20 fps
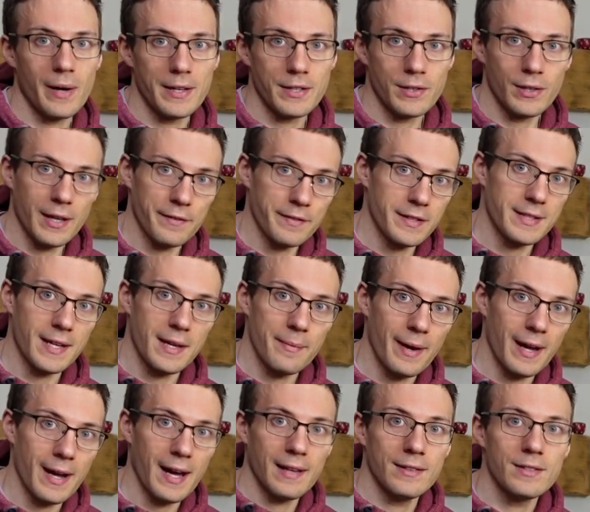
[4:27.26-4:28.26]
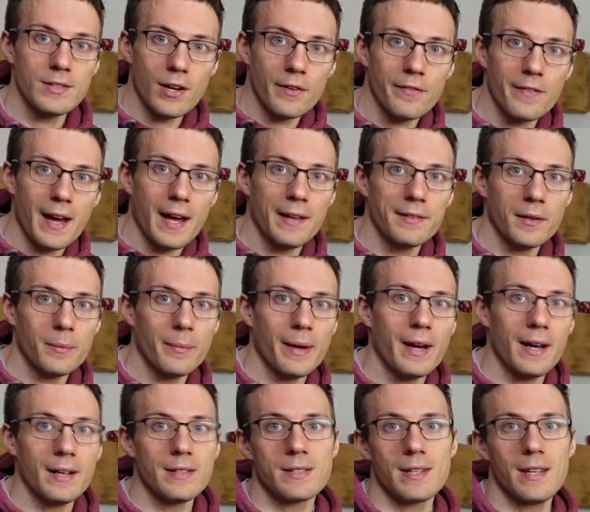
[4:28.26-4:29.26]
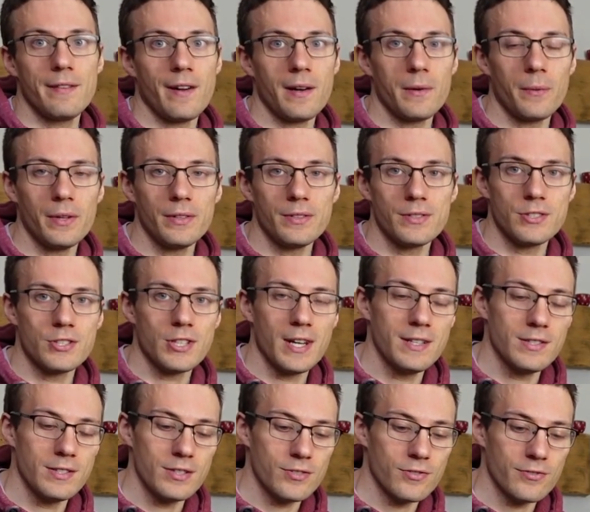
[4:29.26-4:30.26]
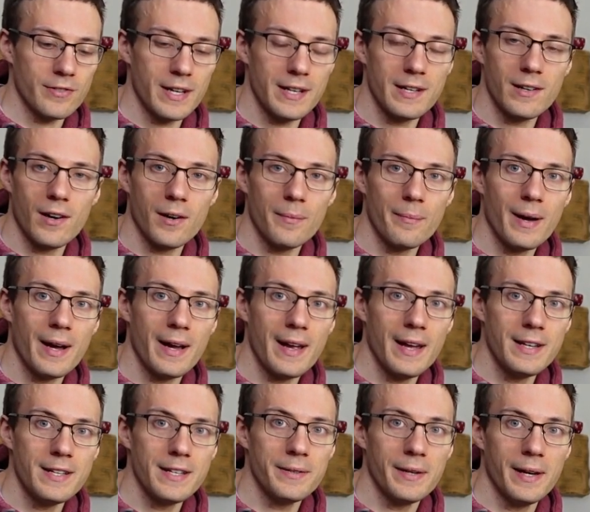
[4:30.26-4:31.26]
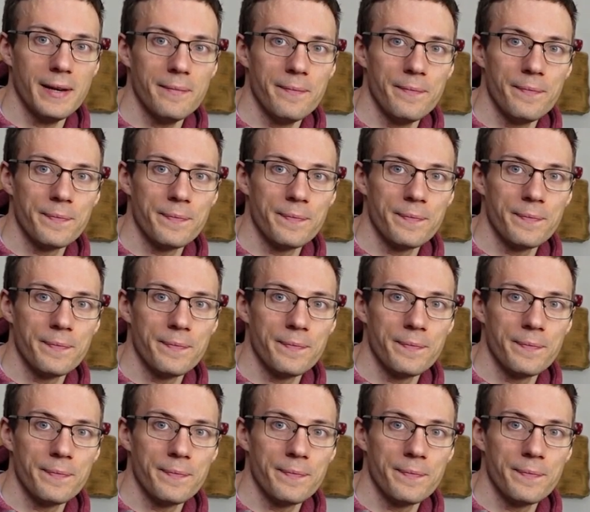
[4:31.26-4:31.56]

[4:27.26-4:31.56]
I don't have to take my hands off the handlebars if I want to change the screen on my head unit.